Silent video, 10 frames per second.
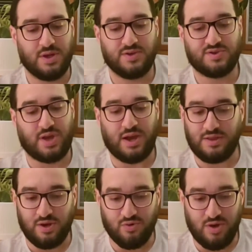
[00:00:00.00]
signed
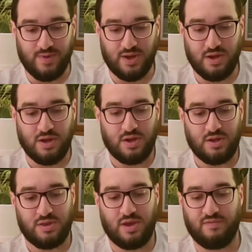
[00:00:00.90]
the agreement,
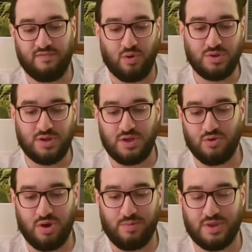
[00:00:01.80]
they folded the
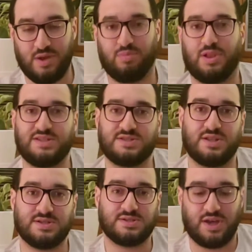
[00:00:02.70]
agreement and they placed it
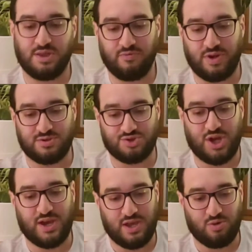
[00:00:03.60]
inside the rental
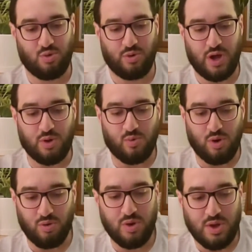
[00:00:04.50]
jacket, quote unquote,